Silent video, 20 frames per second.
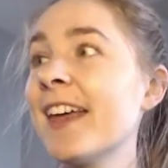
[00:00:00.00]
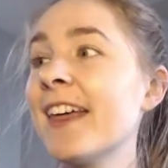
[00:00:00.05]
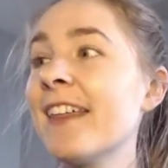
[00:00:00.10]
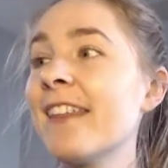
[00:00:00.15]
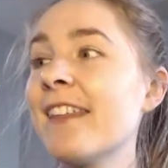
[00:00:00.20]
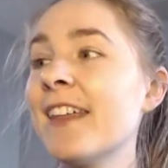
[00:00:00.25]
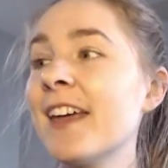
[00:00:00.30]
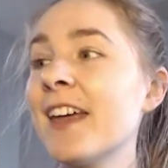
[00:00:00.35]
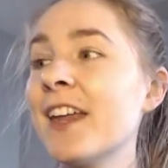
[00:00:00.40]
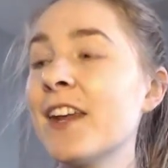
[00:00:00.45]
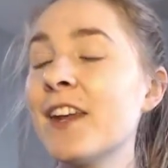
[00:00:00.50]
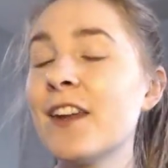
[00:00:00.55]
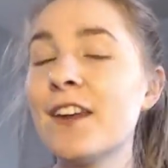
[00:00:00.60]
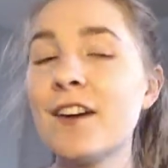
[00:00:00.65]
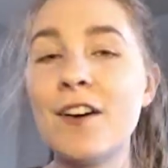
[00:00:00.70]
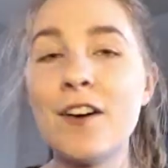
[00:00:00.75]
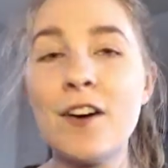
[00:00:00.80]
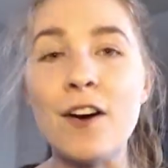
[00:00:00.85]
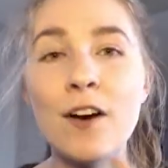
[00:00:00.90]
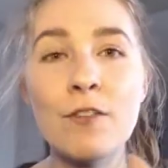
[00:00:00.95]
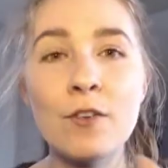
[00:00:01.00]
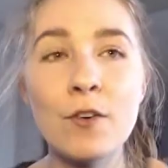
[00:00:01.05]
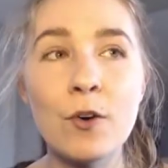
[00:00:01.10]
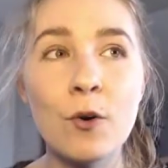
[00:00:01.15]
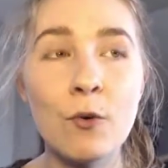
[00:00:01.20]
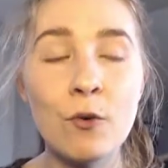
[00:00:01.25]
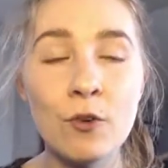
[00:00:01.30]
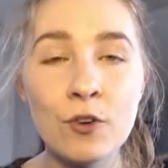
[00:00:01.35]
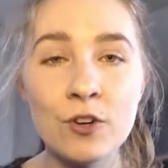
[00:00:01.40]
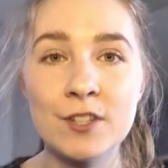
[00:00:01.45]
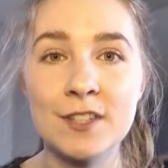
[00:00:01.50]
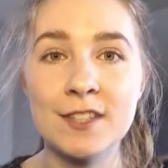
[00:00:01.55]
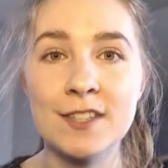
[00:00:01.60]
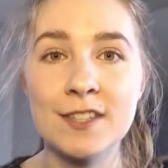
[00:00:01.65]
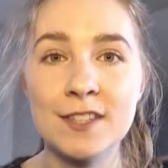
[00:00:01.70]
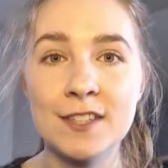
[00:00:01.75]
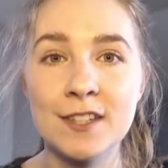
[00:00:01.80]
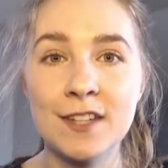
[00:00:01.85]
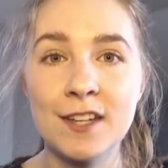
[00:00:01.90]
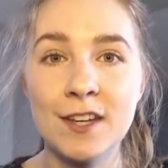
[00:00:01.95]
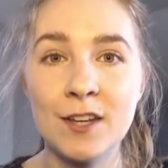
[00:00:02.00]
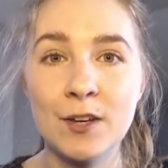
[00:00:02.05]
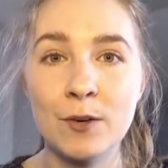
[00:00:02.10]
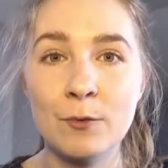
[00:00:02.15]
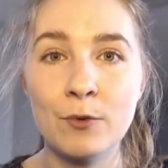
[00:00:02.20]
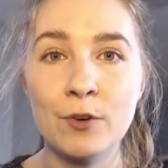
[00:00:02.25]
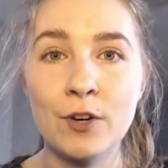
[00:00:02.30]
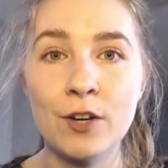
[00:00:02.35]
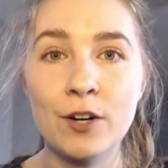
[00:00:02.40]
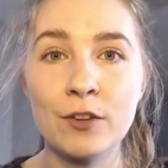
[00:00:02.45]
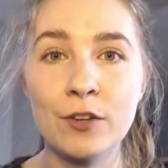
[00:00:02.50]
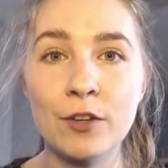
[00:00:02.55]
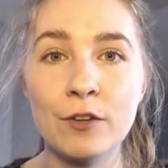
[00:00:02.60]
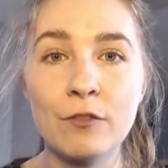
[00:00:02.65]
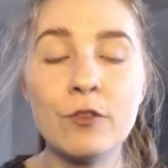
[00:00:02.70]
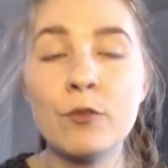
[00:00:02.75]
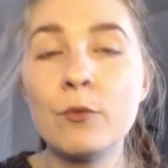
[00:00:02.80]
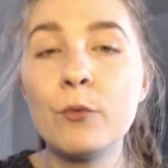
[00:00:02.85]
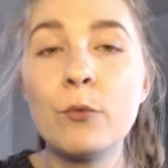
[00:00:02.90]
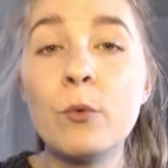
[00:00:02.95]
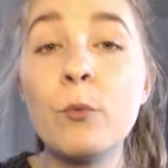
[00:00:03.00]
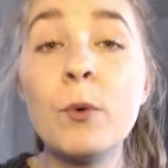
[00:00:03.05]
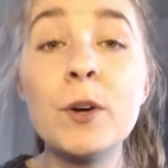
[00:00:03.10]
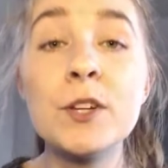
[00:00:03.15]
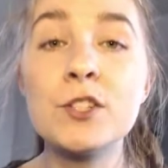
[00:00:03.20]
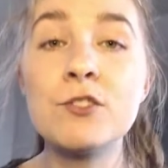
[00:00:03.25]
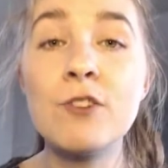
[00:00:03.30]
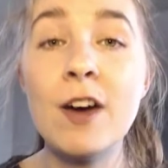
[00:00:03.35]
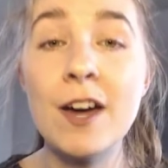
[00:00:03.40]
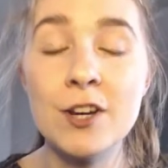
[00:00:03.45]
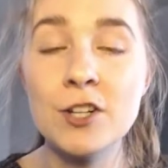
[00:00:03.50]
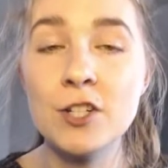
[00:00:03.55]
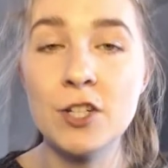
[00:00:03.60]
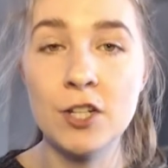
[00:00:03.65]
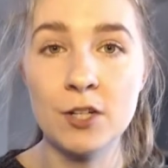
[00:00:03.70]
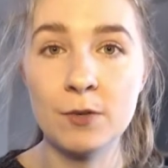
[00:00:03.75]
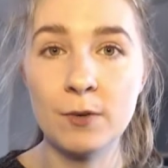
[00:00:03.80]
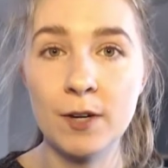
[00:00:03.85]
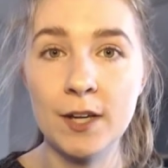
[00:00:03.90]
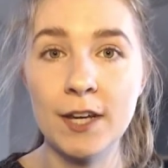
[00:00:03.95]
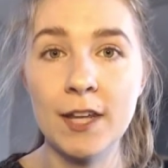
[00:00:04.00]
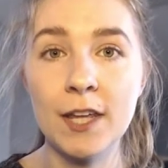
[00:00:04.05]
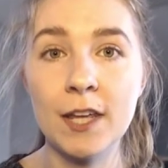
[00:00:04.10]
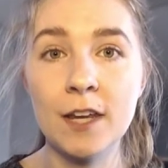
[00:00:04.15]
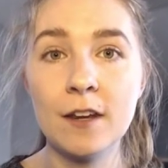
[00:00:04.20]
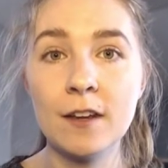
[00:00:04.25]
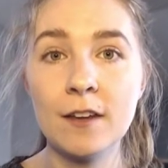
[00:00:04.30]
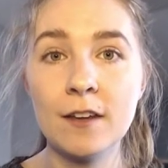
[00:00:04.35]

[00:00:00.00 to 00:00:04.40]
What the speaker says: then of course we're going to look for, well, what strategy do I need?